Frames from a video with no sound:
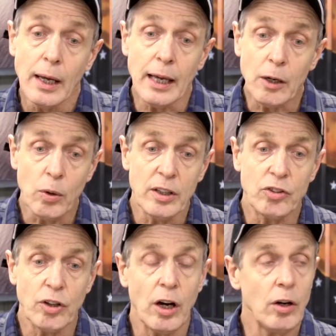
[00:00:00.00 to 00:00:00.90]
Equally
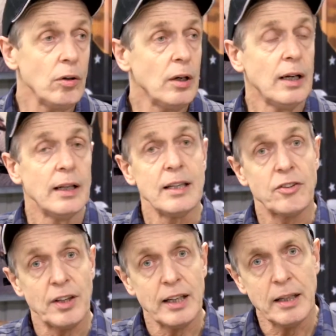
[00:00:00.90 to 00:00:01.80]
so,
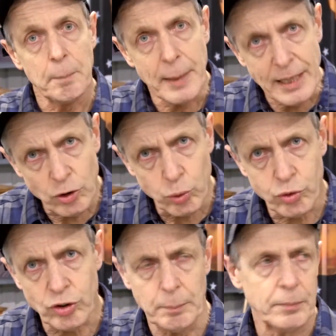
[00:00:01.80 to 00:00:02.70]
there's then the mental
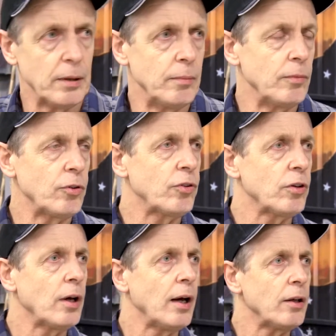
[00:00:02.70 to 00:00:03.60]
symptoms.
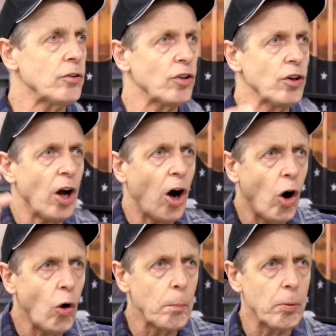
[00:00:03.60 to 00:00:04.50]
So your
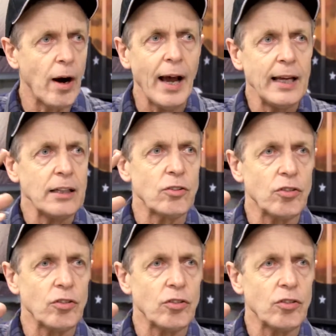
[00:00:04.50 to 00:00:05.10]
whole brain